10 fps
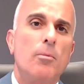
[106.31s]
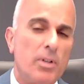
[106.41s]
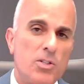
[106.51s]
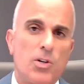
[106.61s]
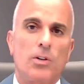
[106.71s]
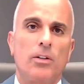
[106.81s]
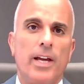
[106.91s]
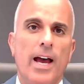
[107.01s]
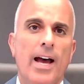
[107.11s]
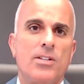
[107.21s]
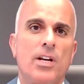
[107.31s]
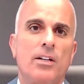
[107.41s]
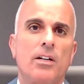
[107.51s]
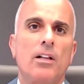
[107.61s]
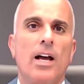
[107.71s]
but certainly
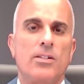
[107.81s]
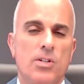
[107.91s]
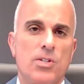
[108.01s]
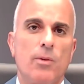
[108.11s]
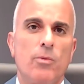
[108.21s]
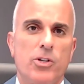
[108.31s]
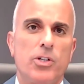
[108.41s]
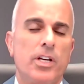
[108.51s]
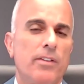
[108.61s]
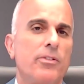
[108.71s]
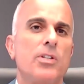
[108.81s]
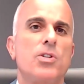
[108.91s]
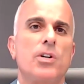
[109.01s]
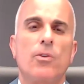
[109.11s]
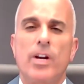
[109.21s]
asset classes that we should give
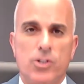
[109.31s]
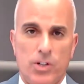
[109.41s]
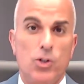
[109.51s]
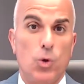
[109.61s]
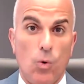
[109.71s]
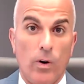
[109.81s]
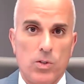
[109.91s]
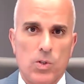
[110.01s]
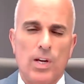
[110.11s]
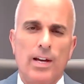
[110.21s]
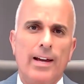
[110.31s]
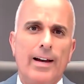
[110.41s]
consideration towards.